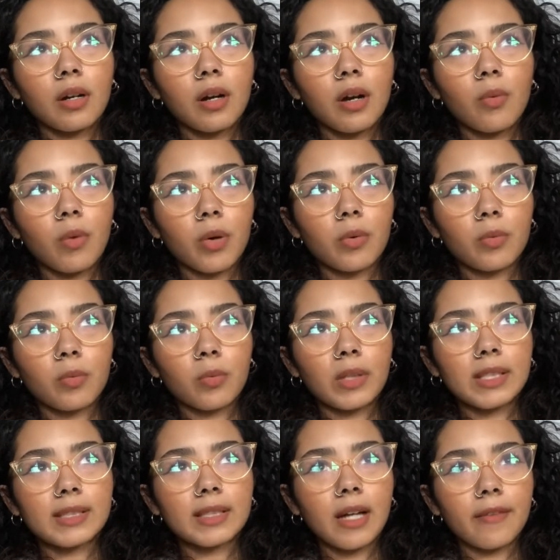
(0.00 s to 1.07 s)
where we
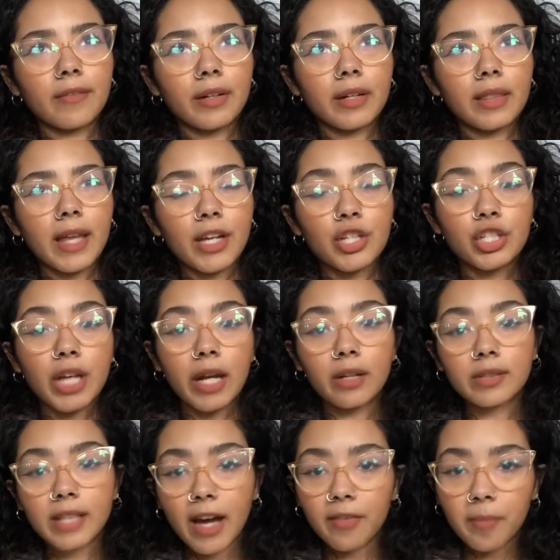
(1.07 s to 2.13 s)
discover that shadows
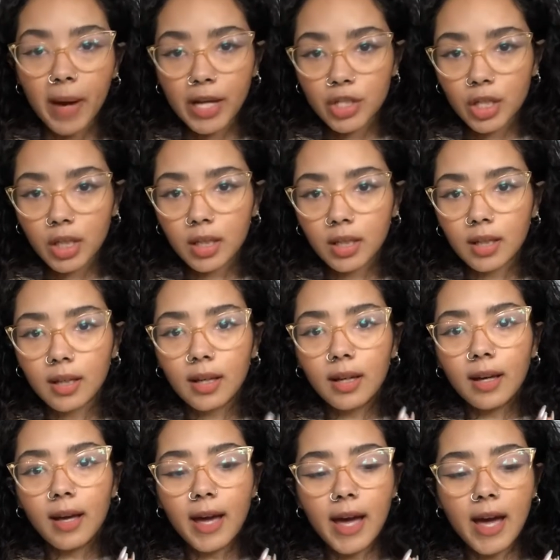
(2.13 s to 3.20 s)
have magic.
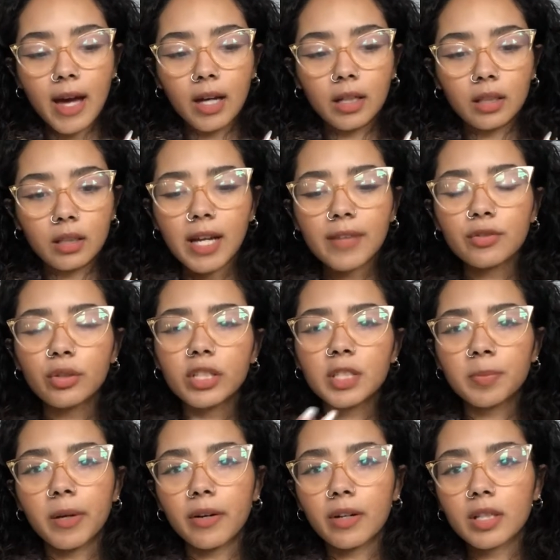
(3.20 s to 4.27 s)
And you have to
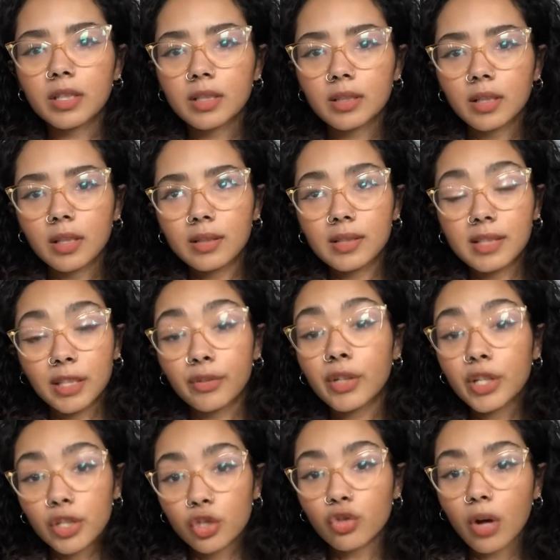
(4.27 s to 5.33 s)
experience
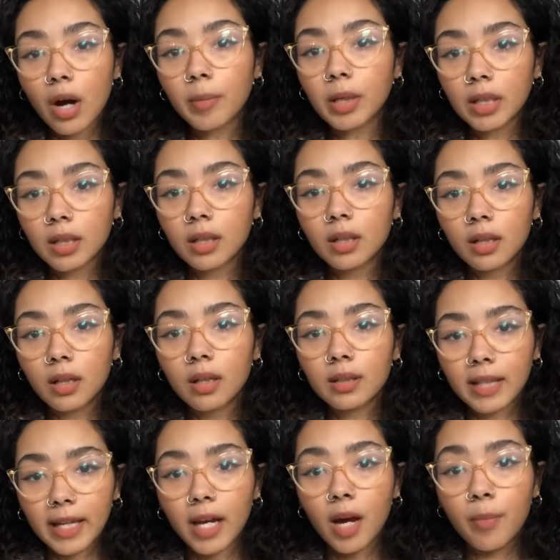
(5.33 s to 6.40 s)
serious trauma,
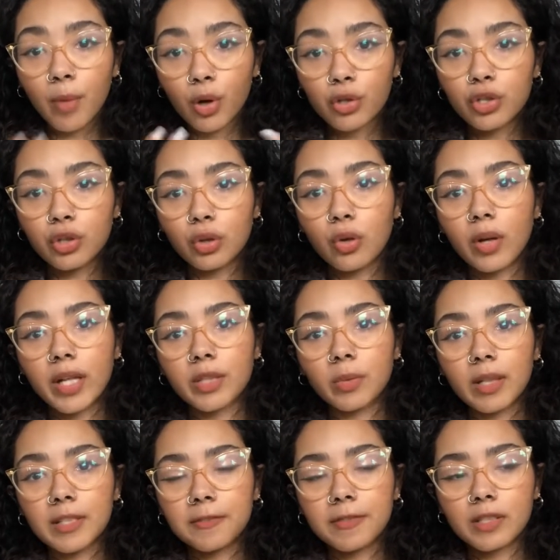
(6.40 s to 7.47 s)
like emotional as well
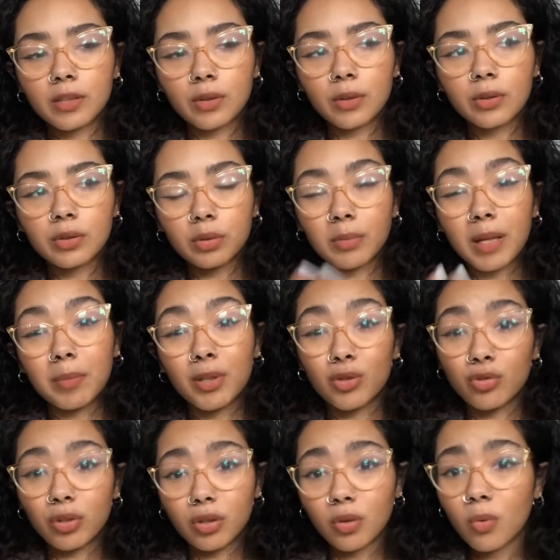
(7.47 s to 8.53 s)
as physical, so maybe a
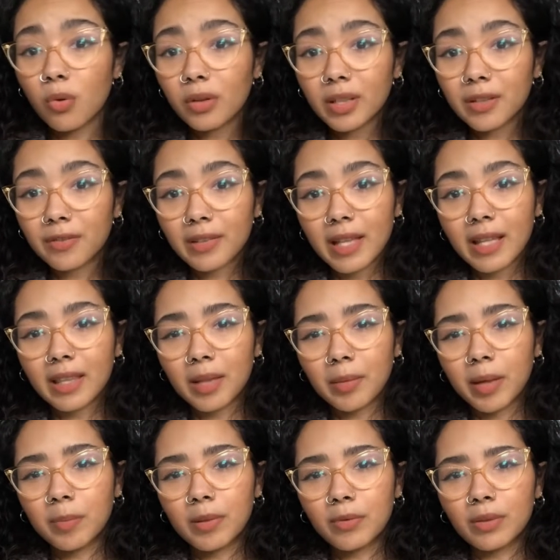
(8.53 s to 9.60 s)
trigger warning for that. That
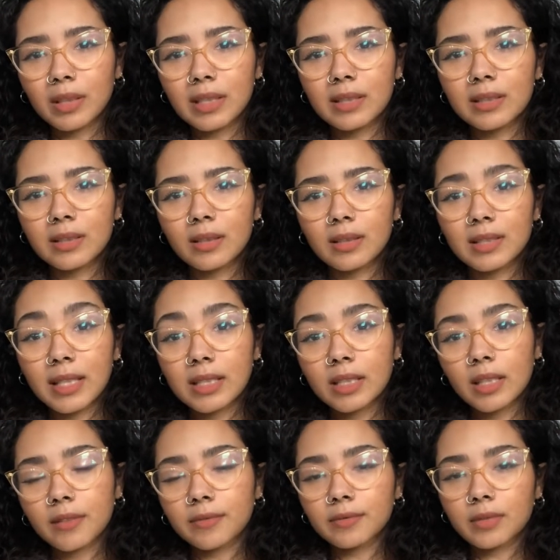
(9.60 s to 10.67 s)
might be a really
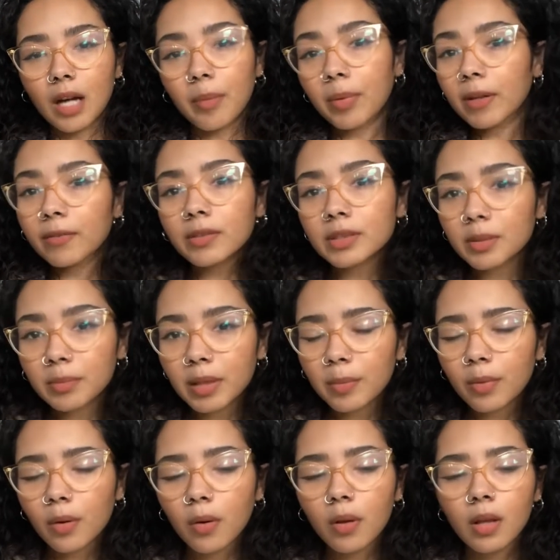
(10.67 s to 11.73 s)
sensitive topic for some
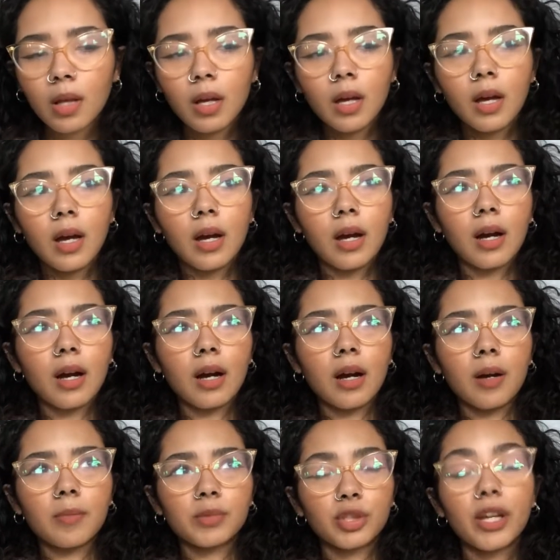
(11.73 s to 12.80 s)
people.
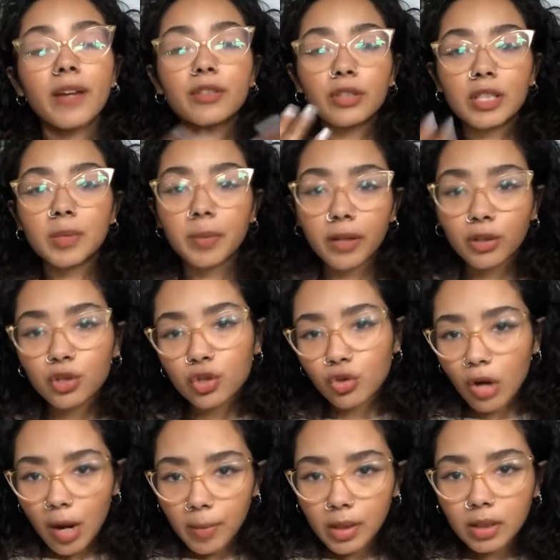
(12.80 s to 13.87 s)
So you have to experience
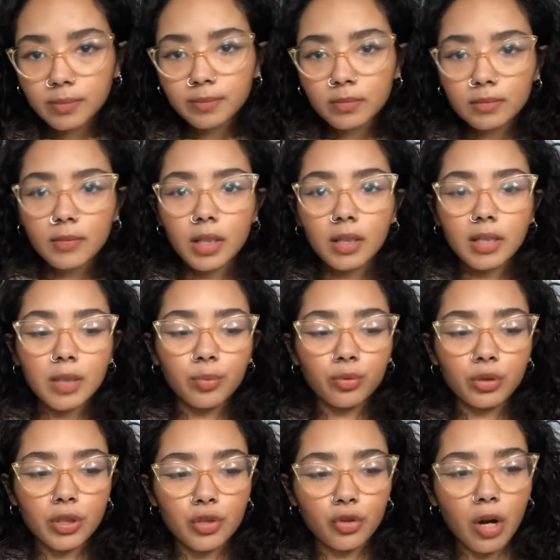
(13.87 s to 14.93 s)
trauma,
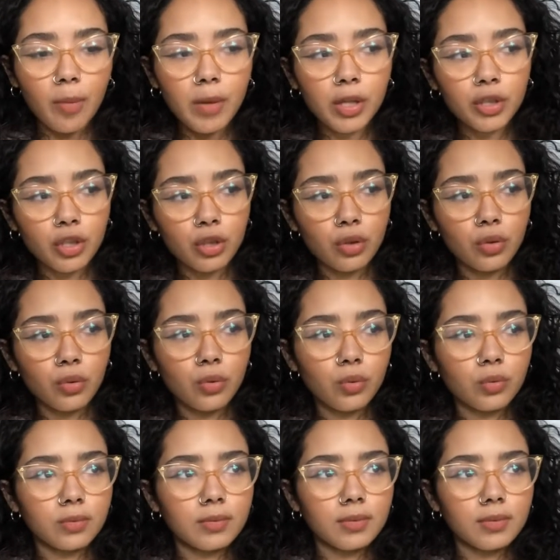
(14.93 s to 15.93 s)
deep-rooted trauma to